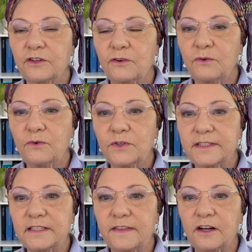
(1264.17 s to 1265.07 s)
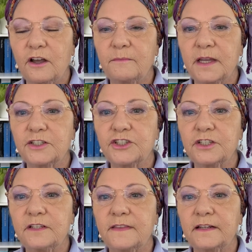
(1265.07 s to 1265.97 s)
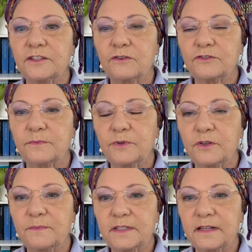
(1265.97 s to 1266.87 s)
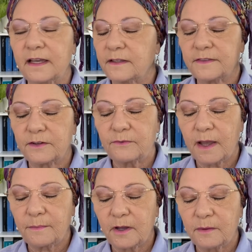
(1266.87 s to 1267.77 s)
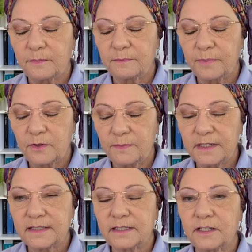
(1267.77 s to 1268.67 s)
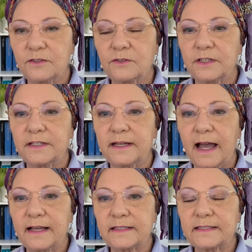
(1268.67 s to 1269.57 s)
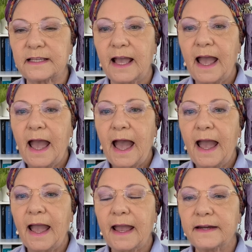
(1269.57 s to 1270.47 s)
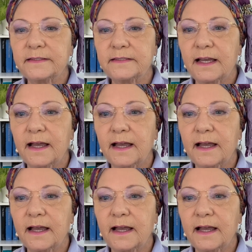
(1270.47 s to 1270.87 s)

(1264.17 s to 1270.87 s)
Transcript: course that I mentioned that that Rabbi Blumenstiel conducts, and